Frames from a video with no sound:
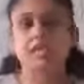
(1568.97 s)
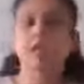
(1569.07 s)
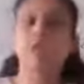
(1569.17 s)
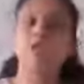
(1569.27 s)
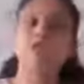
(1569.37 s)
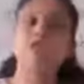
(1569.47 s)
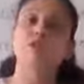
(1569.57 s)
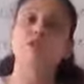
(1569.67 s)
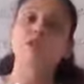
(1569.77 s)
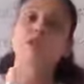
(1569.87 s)
sometimes
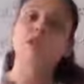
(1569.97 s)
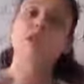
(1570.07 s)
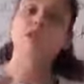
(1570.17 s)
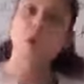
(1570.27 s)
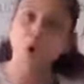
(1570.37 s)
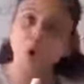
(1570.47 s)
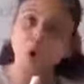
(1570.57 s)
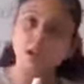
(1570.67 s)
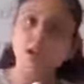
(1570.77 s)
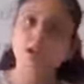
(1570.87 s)
you will feel
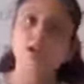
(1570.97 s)
cold